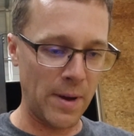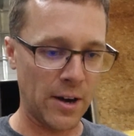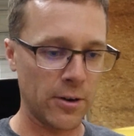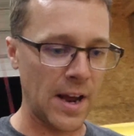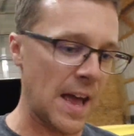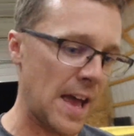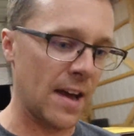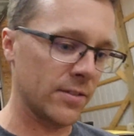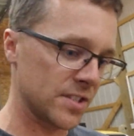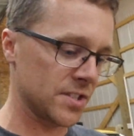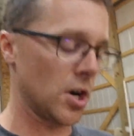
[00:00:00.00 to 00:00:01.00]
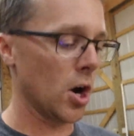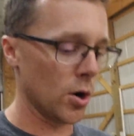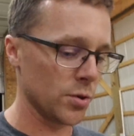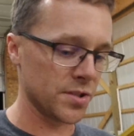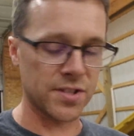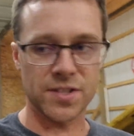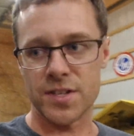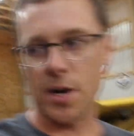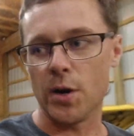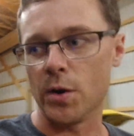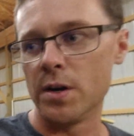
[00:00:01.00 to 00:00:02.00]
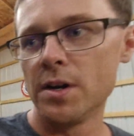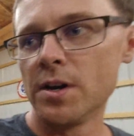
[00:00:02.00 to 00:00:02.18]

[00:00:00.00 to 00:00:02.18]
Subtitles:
battery I have is toast. So